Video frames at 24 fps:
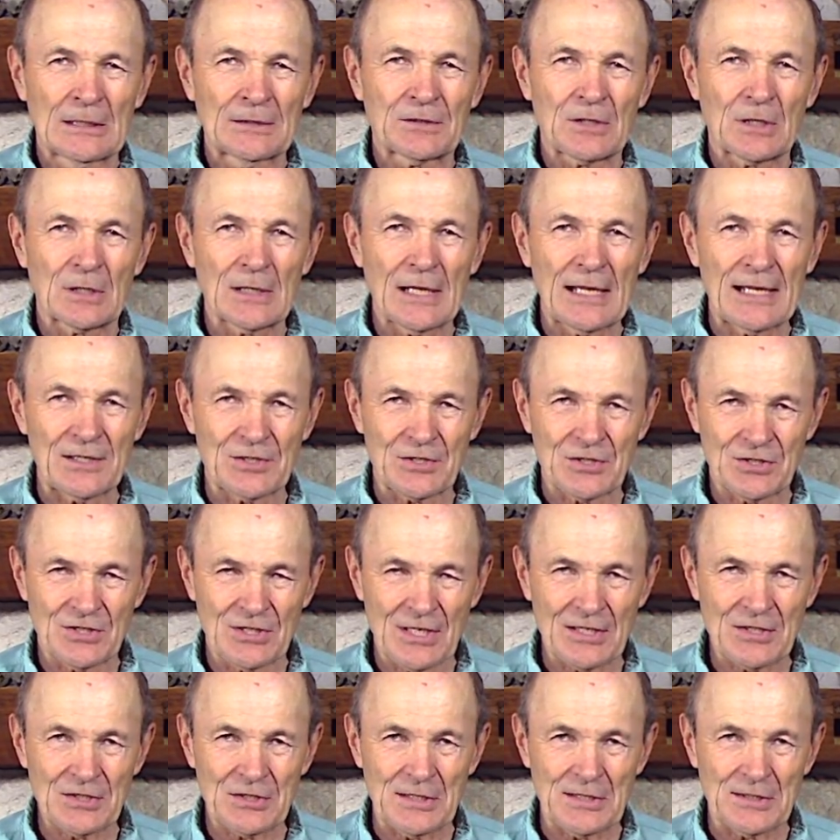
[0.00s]
the late
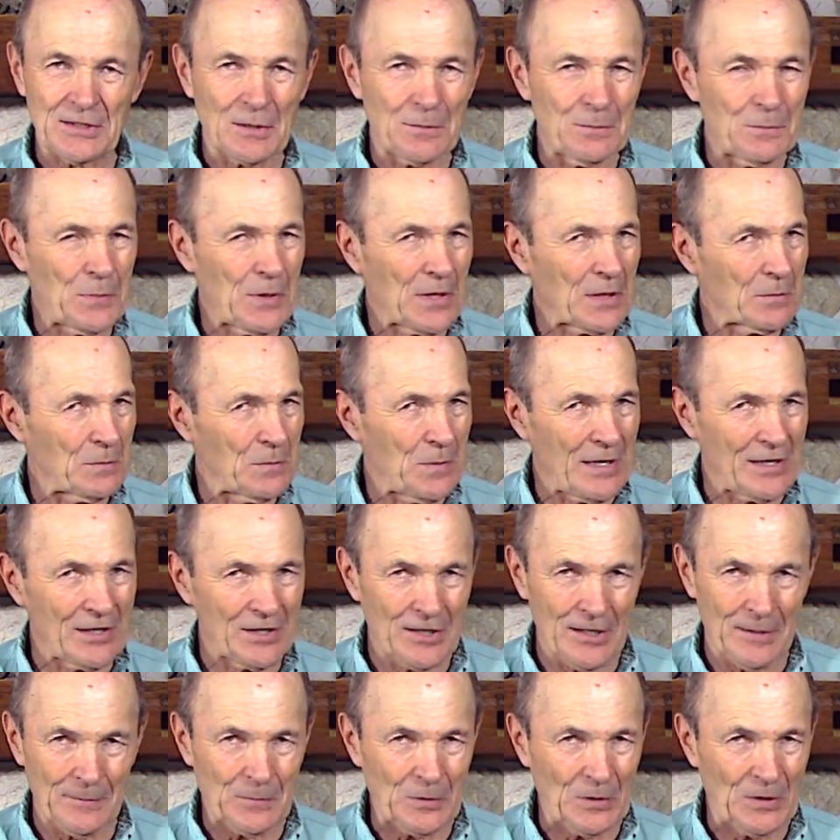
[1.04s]
60s, a big, big
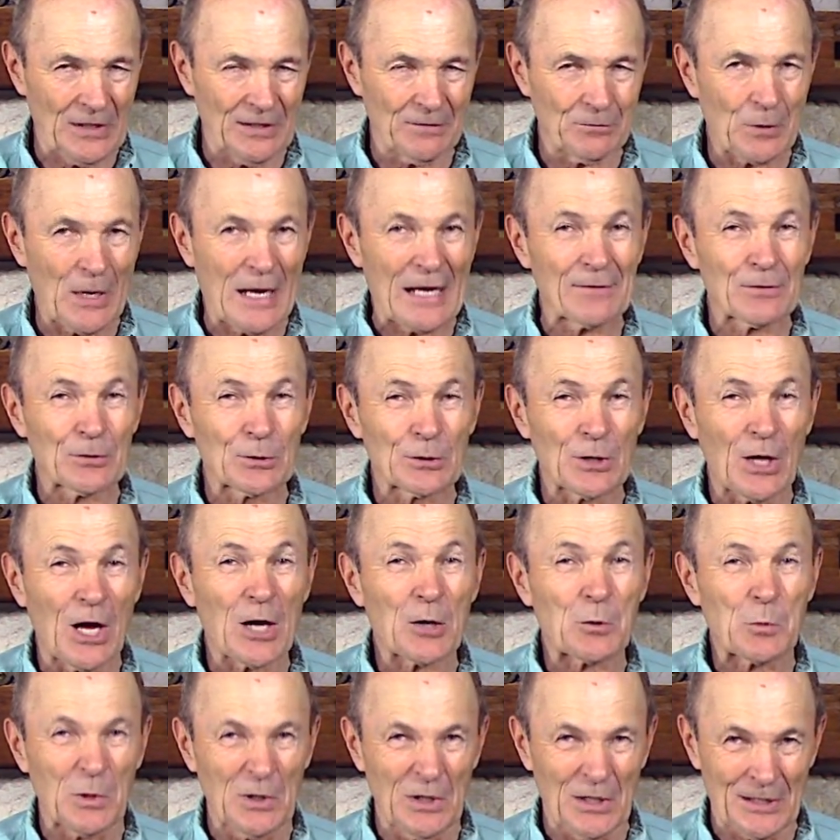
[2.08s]
company, rival
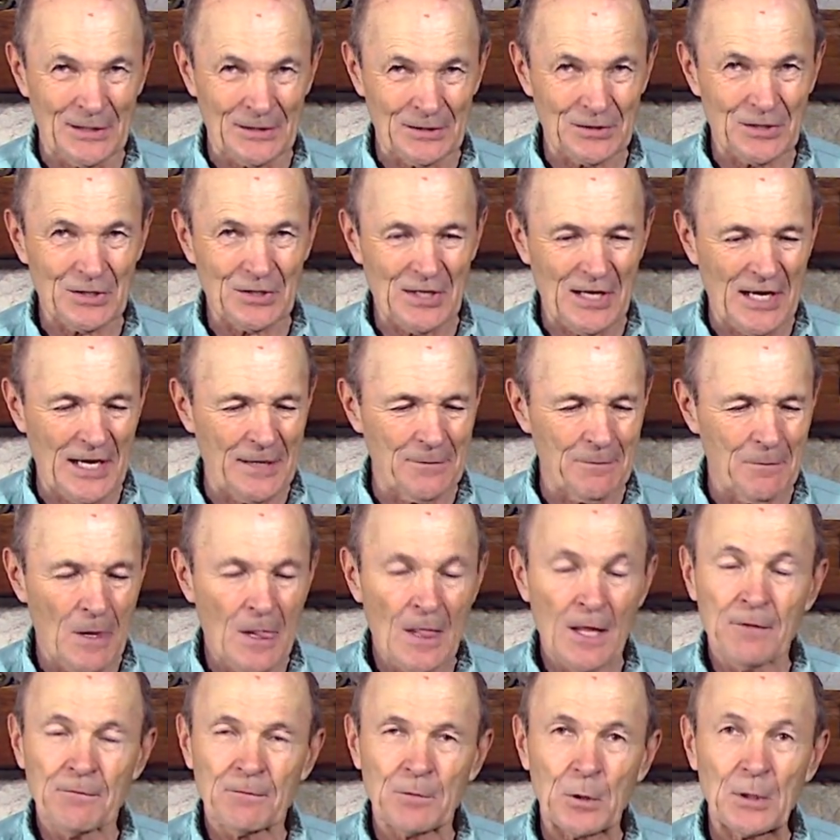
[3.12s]
Aqualung at the time.
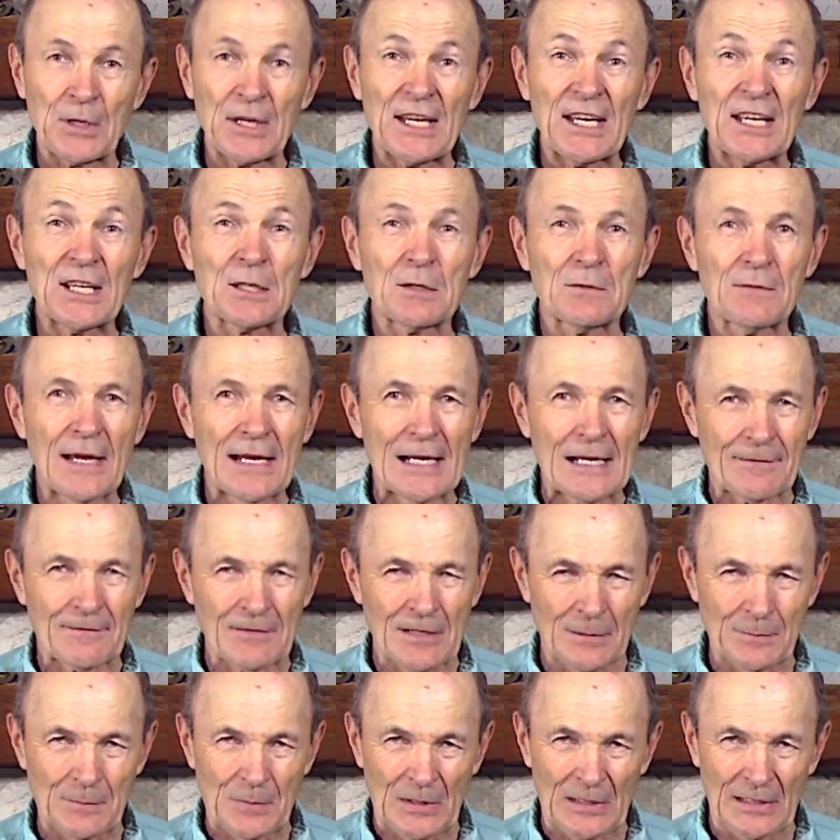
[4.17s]
Very innovative
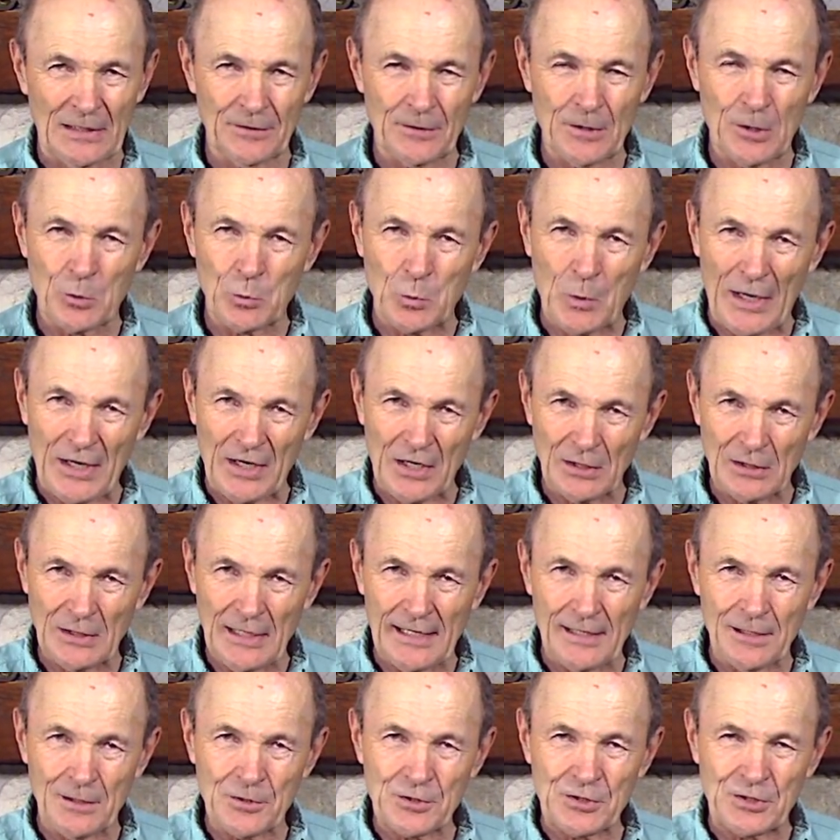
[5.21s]
company. Their
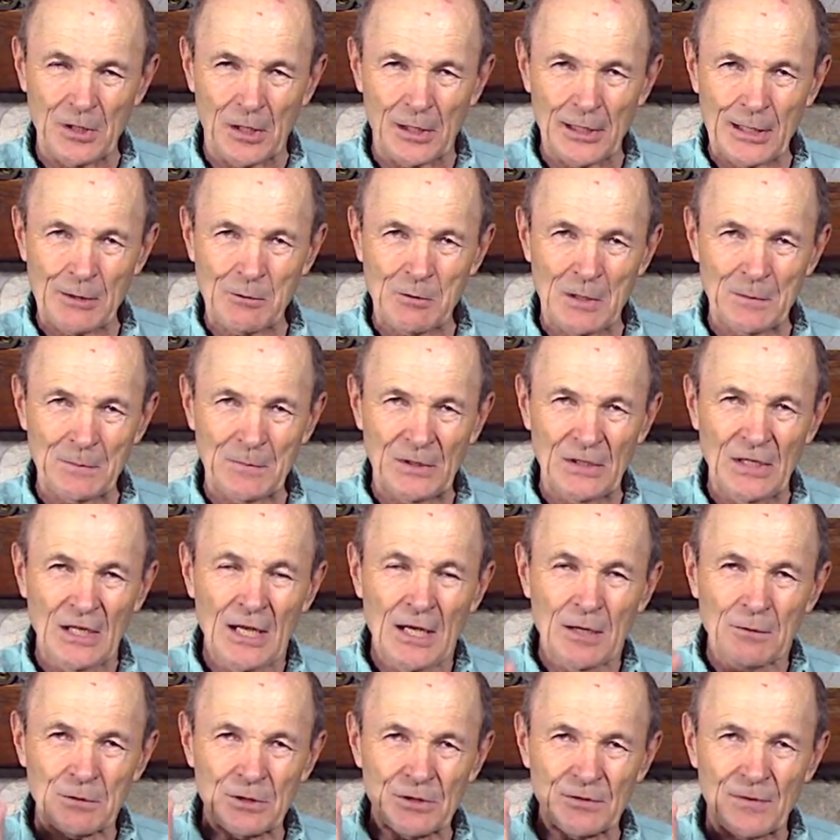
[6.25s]
regulators and other equipment
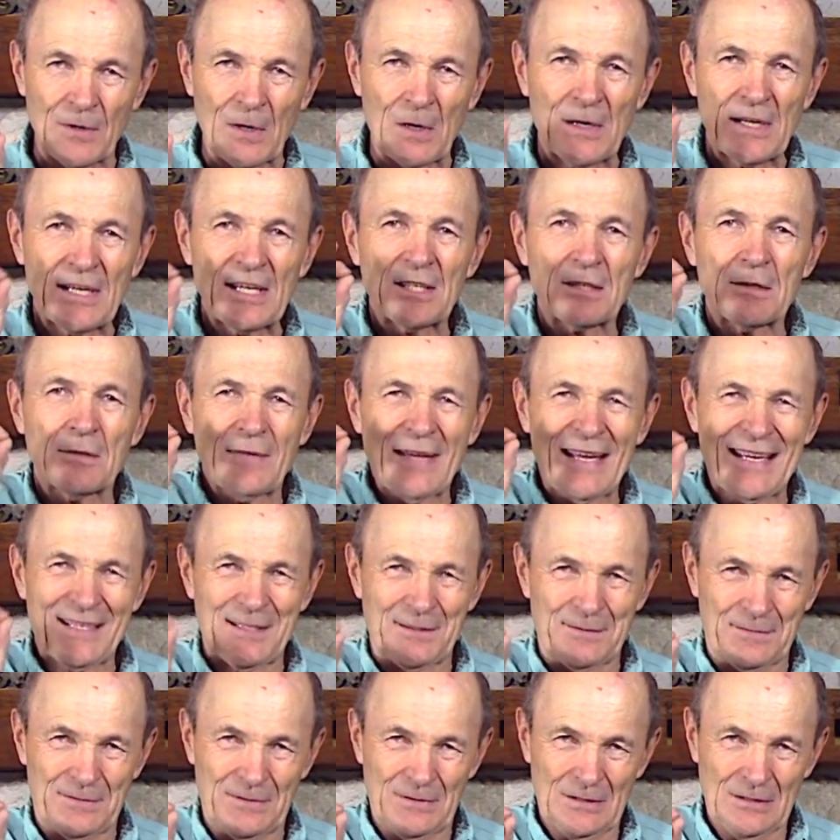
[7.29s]
was very
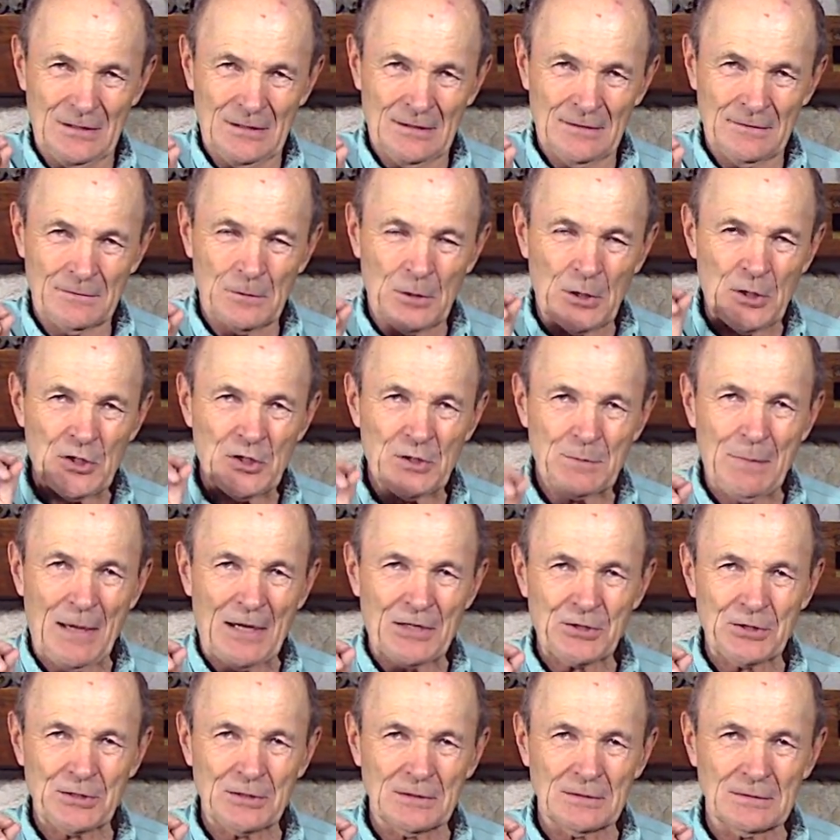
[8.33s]
innovative. Very
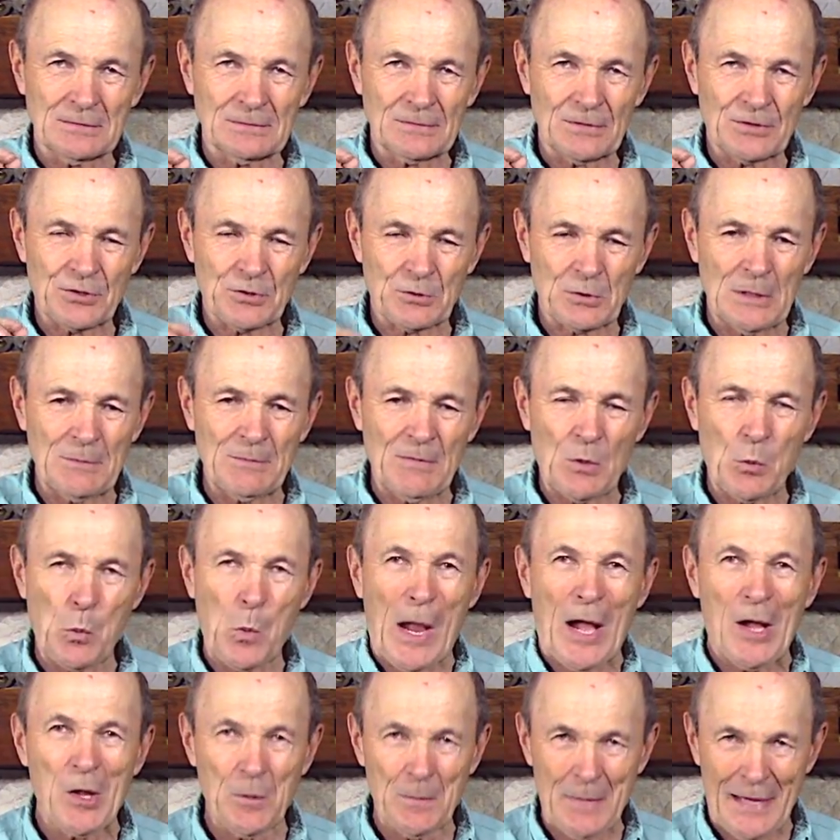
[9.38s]
special, extremely
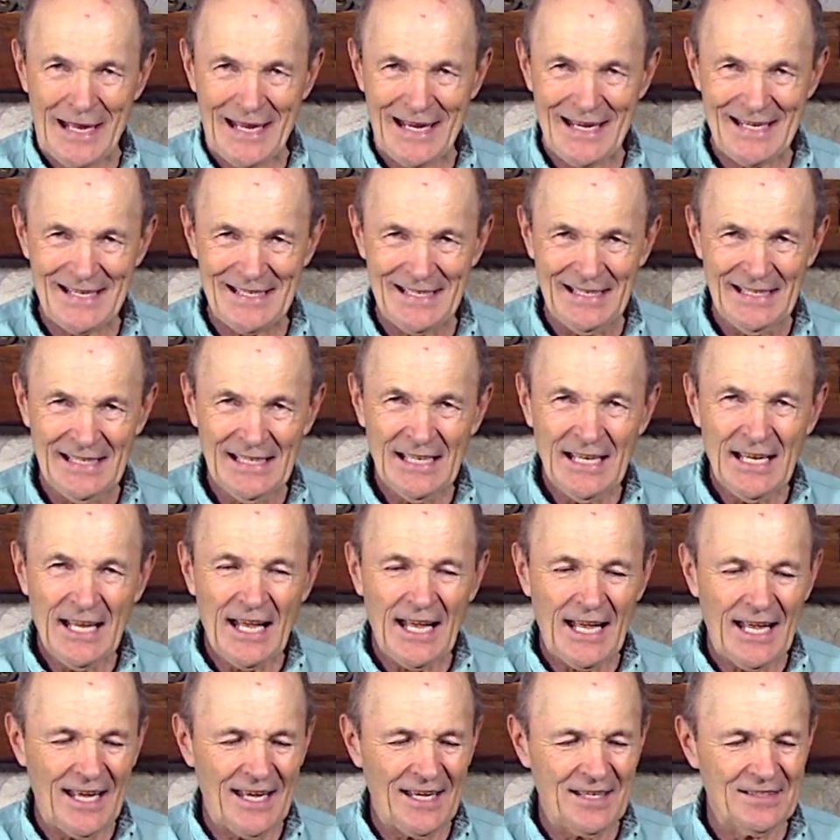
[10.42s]
well made,
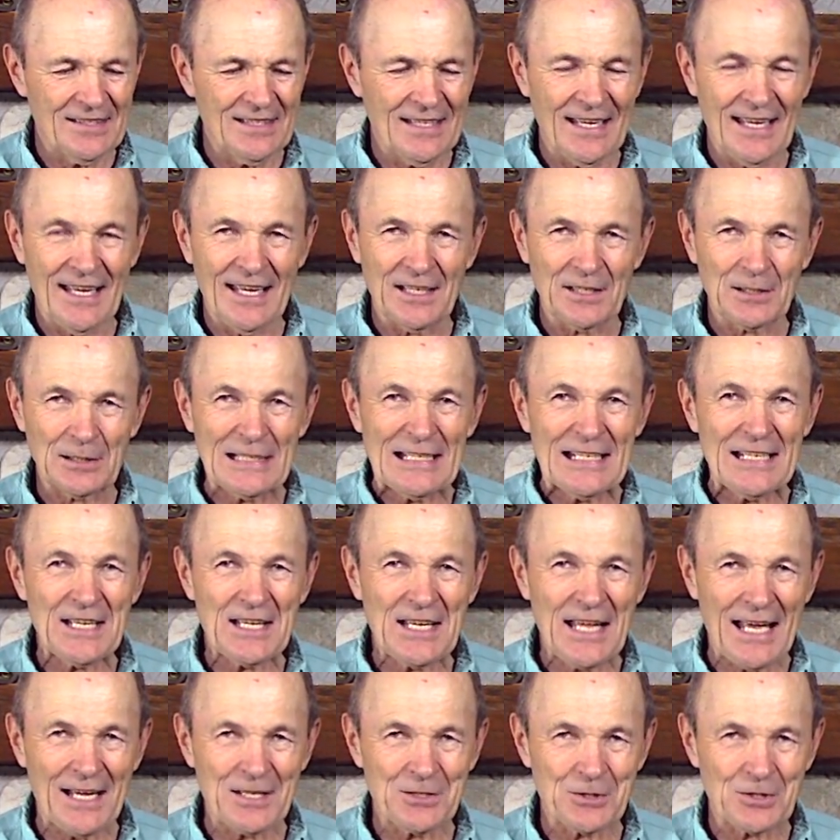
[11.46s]
and
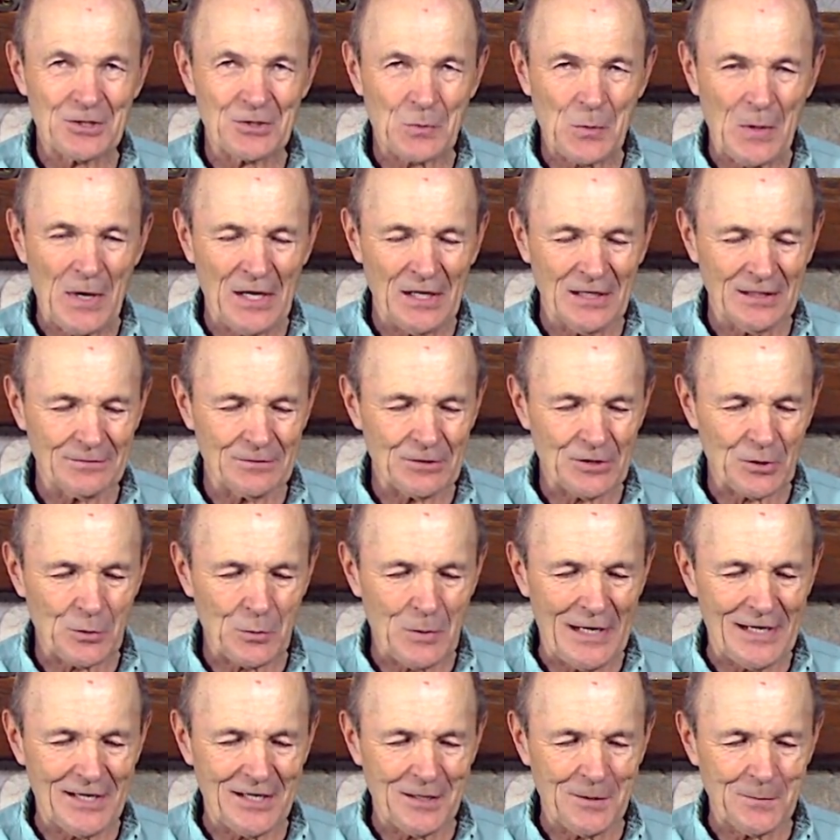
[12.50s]
leading edge as well. It was a
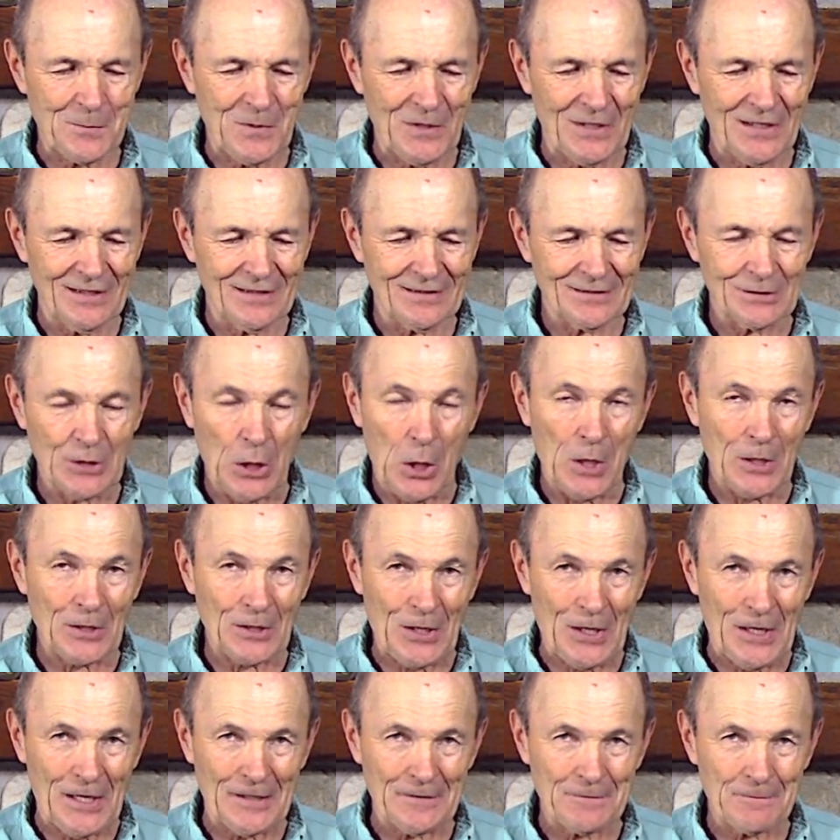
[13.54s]
great company, long
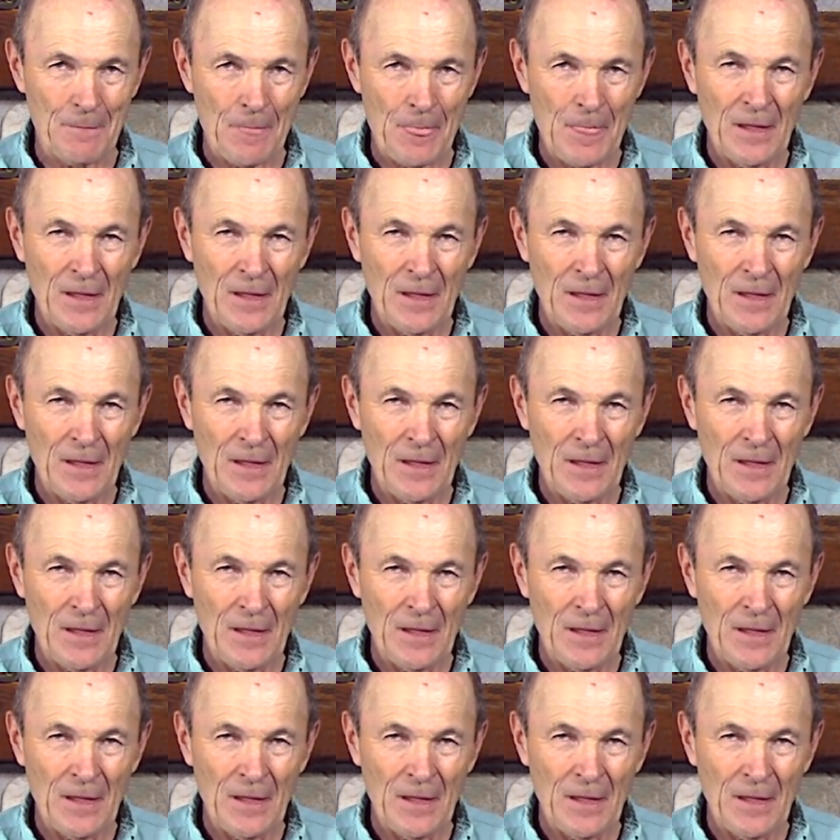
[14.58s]
gone.